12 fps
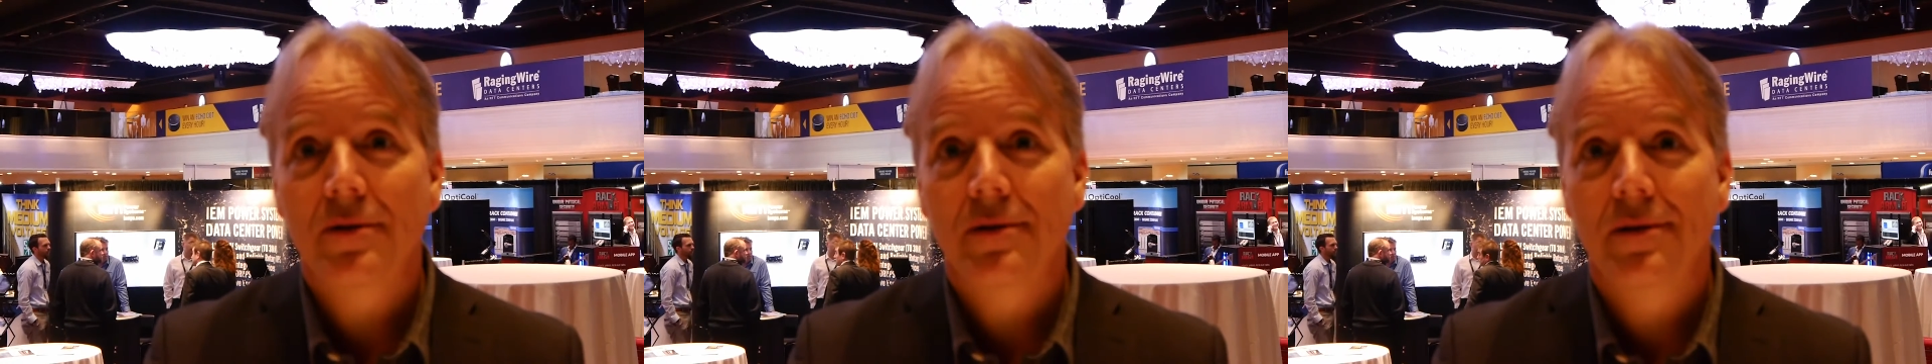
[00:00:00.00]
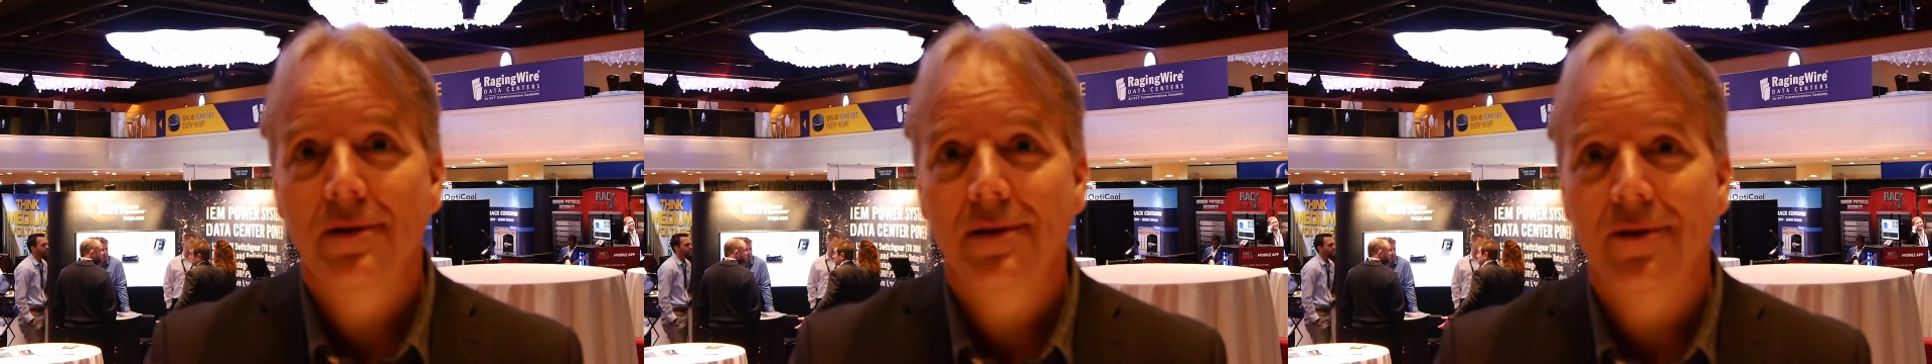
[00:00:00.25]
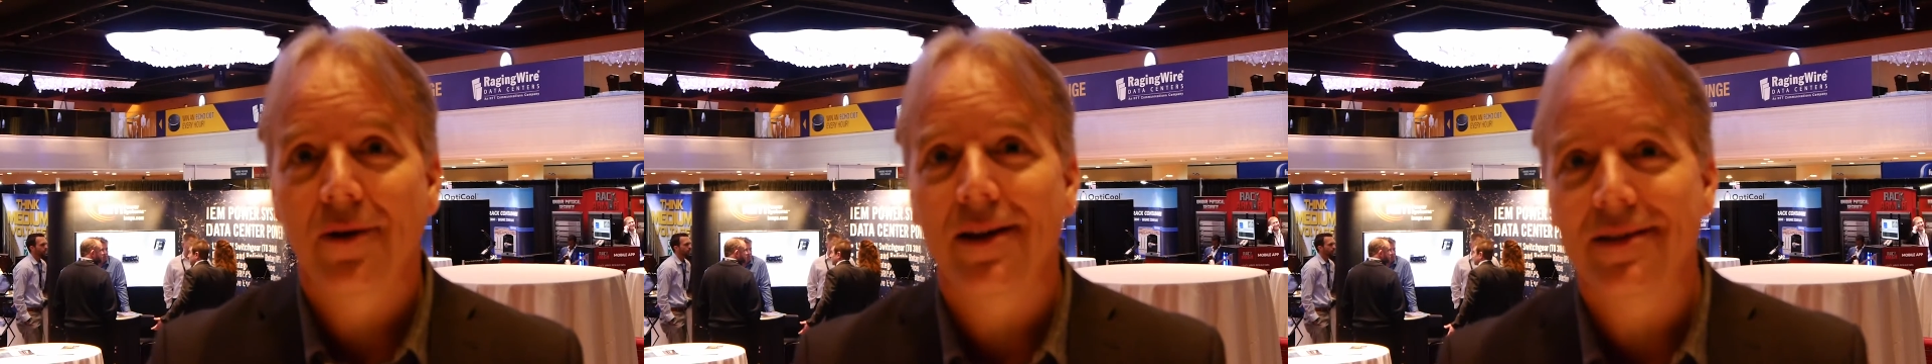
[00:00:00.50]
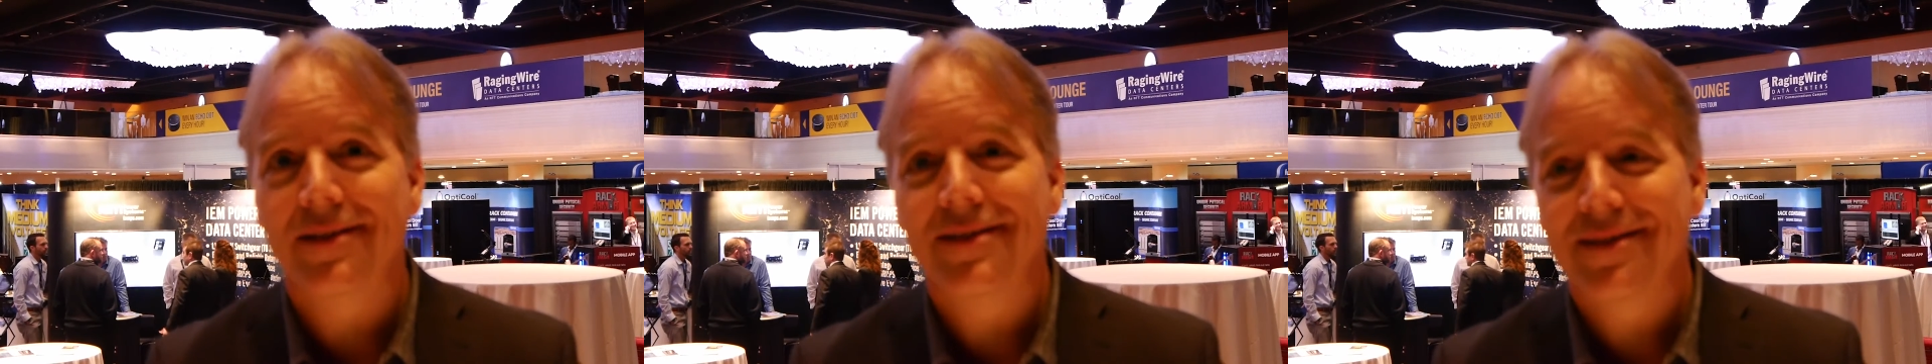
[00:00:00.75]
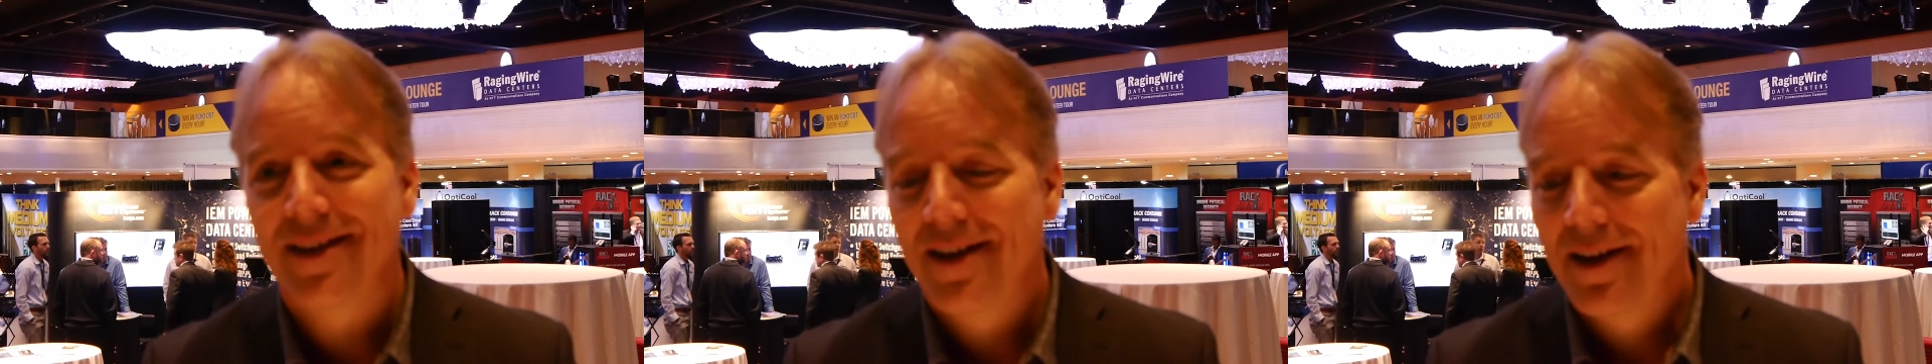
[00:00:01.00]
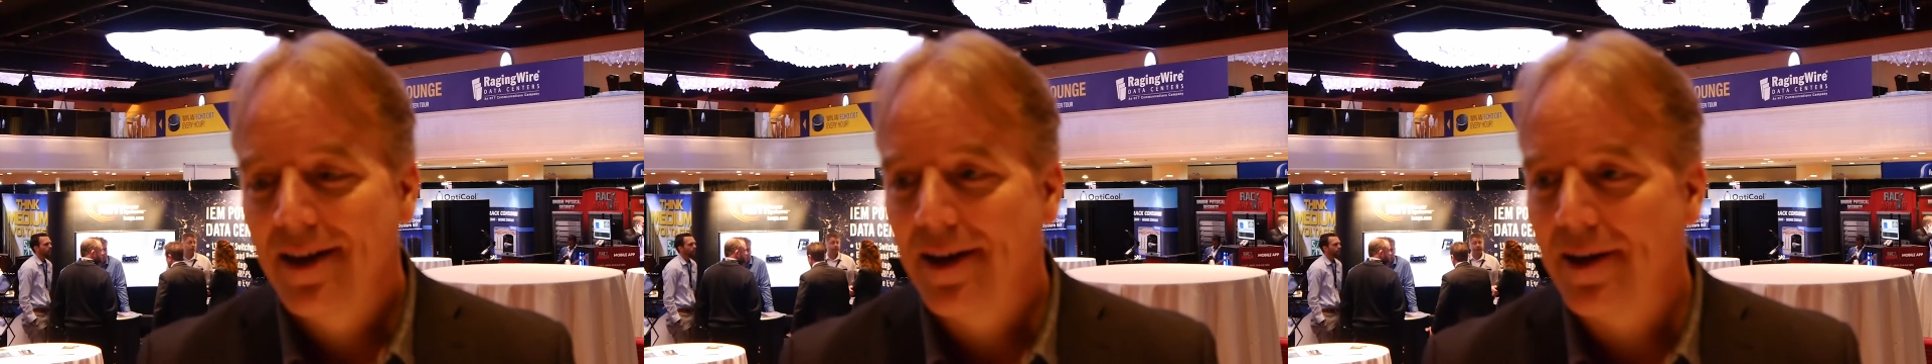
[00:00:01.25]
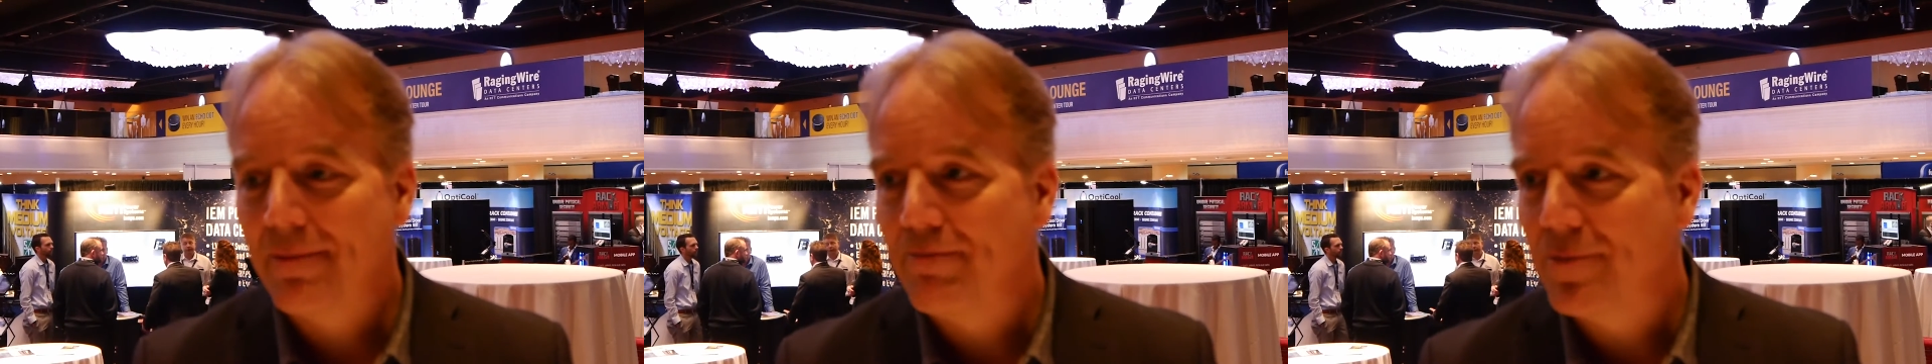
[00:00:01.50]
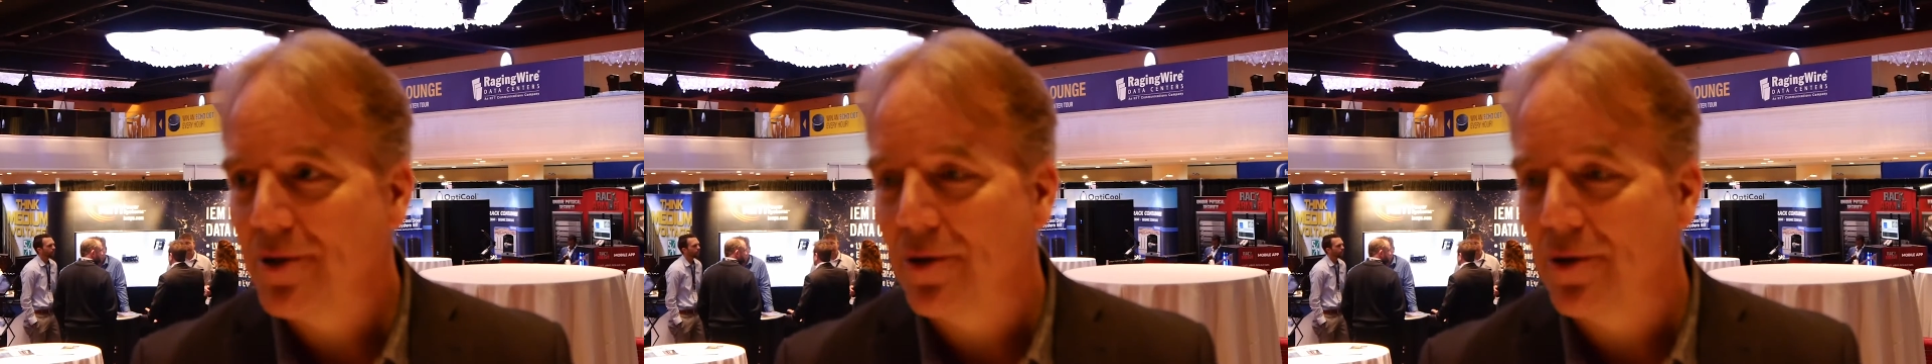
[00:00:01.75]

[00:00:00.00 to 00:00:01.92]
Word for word: Do. great. Um,